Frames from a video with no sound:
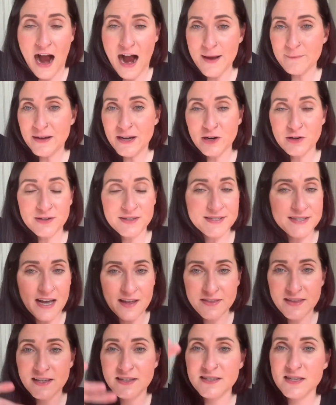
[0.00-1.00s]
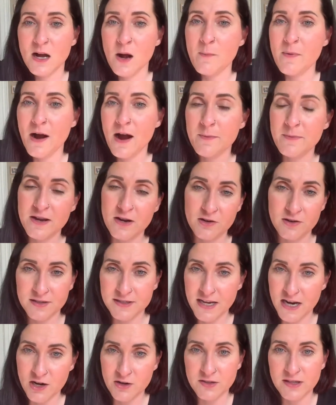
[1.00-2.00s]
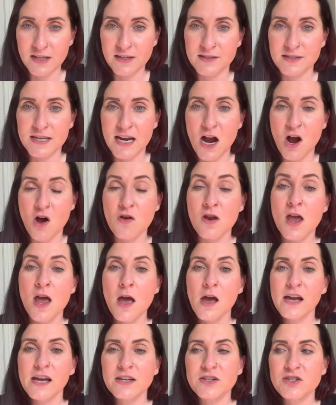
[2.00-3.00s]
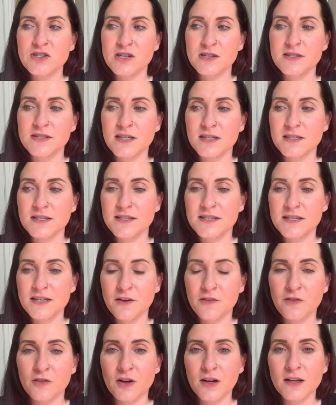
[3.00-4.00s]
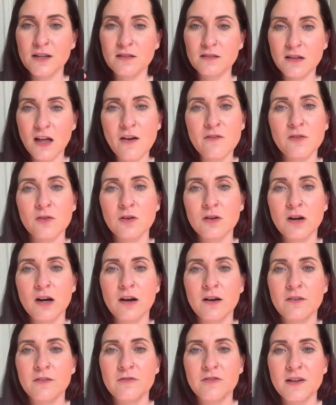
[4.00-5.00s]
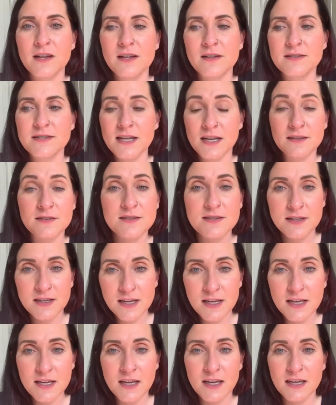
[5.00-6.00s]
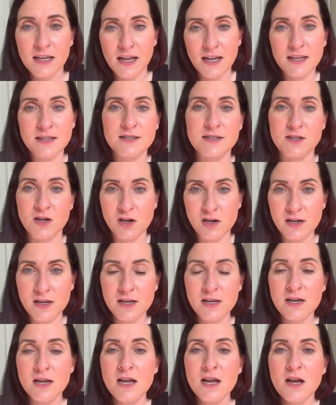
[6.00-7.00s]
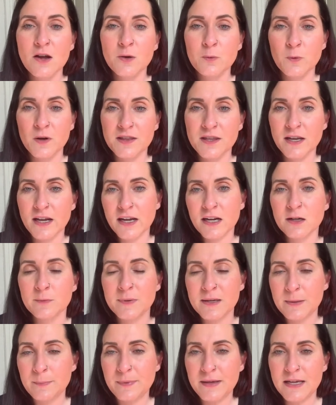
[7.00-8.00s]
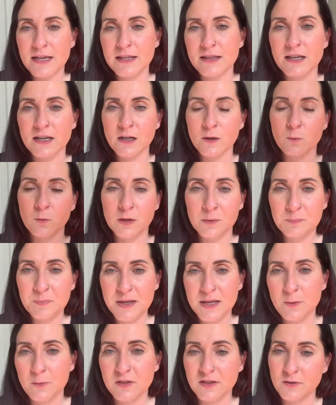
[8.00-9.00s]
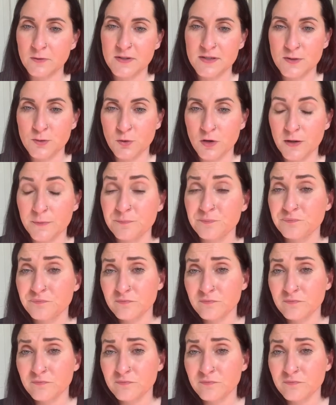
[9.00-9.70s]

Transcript: I'm here to set things up. I'm here to tear things down. It's just a different level of intensity and hands-on with an Airbnb than it would be with a resort.